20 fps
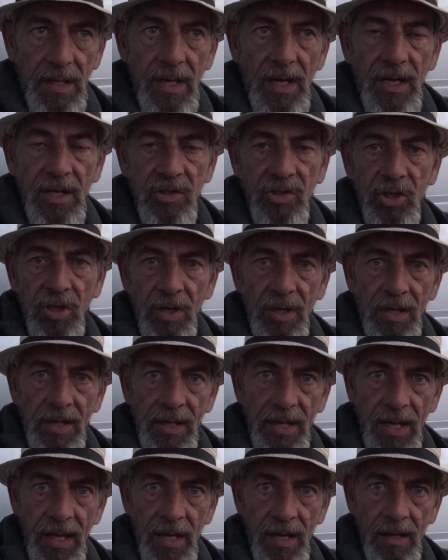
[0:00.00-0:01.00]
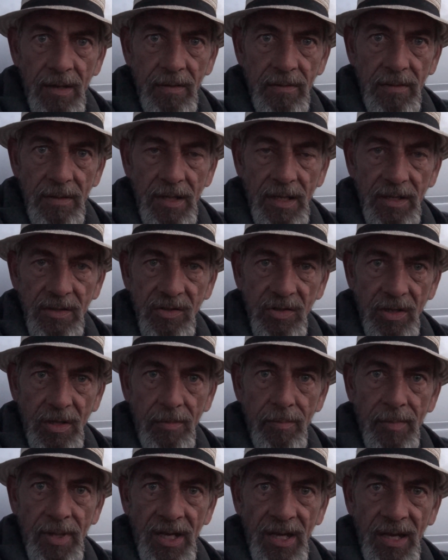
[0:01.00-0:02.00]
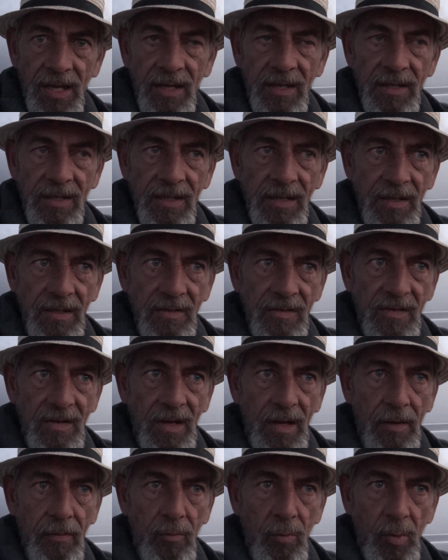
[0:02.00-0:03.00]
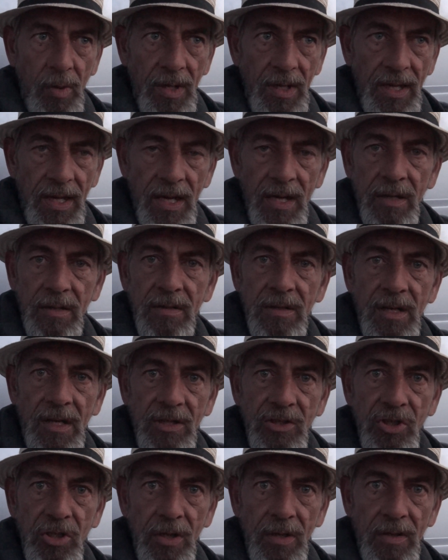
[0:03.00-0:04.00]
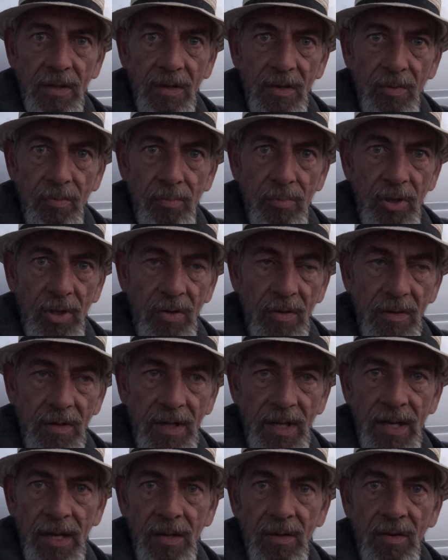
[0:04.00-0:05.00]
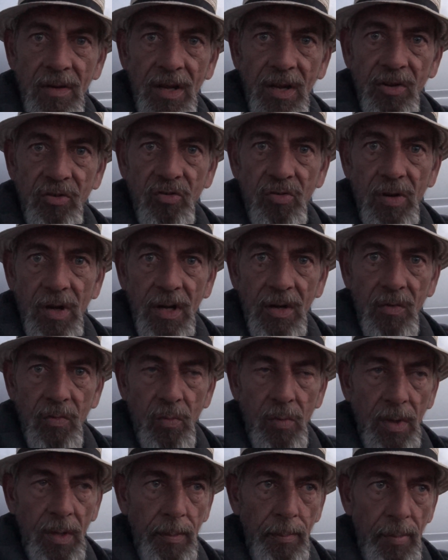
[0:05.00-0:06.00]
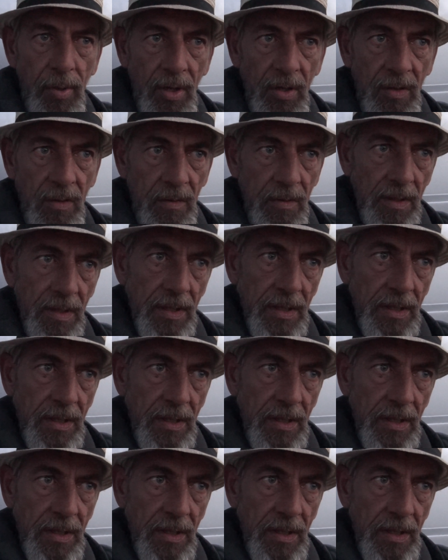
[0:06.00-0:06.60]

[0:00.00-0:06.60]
I shut it down. I shut my editing software down. I shut the computer down. And I tried to reboot.